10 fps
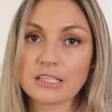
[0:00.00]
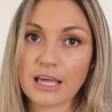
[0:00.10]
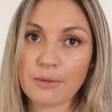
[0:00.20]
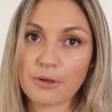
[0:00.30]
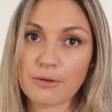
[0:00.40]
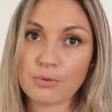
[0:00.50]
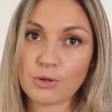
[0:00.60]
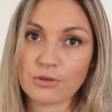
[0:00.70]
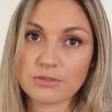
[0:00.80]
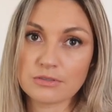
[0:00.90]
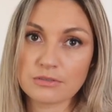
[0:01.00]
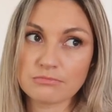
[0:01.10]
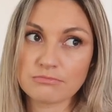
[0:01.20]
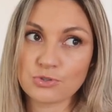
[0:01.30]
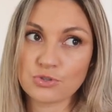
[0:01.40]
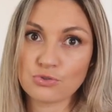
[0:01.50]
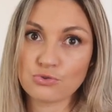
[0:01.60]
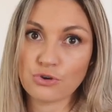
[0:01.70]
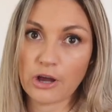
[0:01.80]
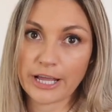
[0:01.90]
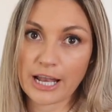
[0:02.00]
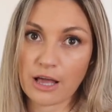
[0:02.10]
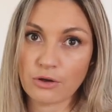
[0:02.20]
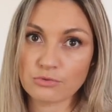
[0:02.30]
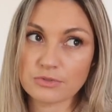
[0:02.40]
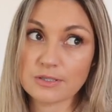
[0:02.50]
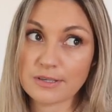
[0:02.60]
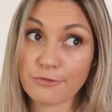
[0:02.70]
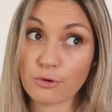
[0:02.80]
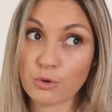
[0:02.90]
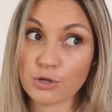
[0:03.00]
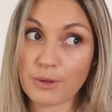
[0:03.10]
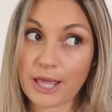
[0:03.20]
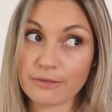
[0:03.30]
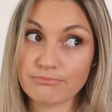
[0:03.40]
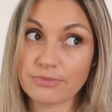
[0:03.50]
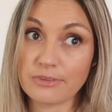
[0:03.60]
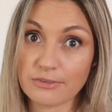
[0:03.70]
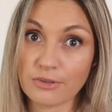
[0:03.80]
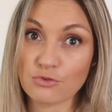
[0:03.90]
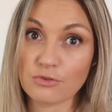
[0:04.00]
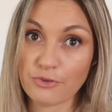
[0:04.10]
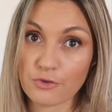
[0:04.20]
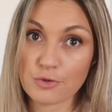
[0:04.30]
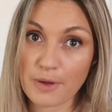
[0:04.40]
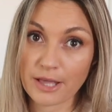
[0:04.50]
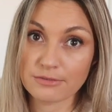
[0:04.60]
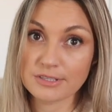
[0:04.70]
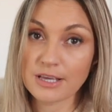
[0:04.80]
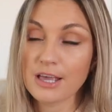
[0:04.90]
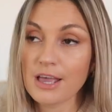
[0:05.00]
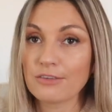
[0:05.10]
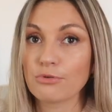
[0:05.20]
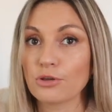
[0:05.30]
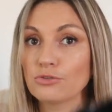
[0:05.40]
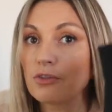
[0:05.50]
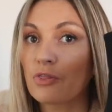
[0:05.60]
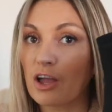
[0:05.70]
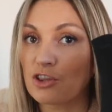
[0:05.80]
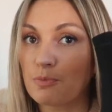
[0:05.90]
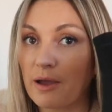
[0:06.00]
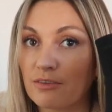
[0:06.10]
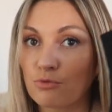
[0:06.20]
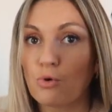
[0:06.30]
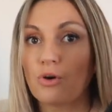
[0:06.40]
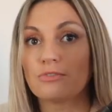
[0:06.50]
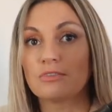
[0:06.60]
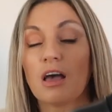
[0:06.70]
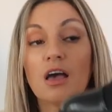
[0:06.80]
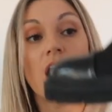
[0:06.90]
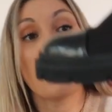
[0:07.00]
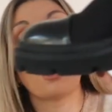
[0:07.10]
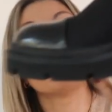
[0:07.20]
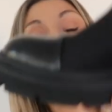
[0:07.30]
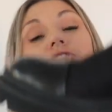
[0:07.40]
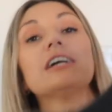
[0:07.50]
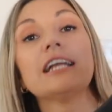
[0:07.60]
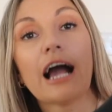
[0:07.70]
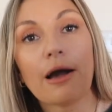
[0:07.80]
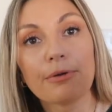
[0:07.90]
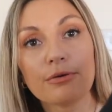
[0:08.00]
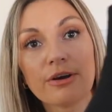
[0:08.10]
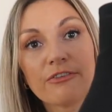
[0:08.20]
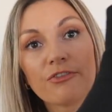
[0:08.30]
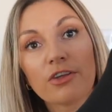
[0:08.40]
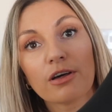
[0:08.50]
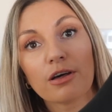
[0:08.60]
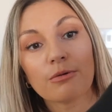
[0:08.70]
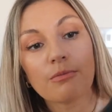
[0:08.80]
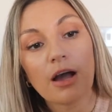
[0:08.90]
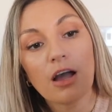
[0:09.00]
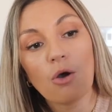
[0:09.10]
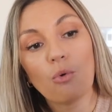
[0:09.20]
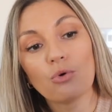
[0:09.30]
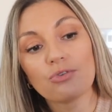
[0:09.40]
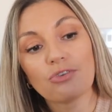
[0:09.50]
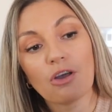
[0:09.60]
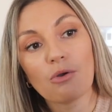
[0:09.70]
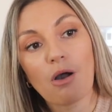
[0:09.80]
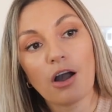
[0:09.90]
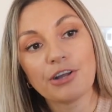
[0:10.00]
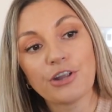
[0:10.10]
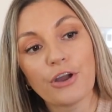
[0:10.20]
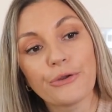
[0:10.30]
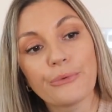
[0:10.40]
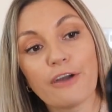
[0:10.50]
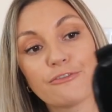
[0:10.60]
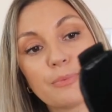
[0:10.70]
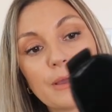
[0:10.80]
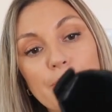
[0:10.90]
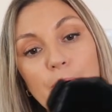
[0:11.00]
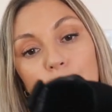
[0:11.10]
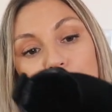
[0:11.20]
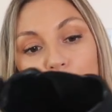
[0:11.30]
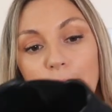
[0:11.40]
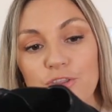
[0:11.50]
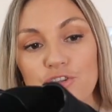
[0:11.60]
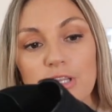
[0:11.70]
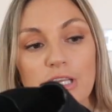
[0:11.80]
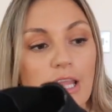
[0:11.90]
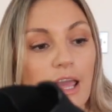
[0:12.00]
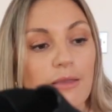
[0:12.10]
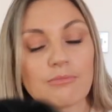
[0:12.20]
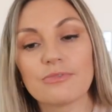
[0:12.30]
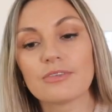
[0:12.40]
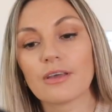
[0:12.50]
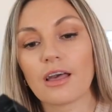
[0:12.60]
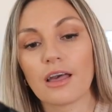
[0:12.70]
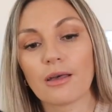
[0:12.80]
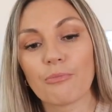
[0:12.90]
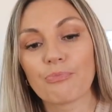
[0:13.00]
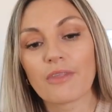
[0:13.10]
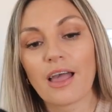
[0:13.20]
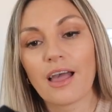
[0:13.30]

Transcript: to get a pair of boots to trial out to see if I want to pay £650. So I got the £30 one. I'm really happy with them. Also, I know other people, not mentioning names, that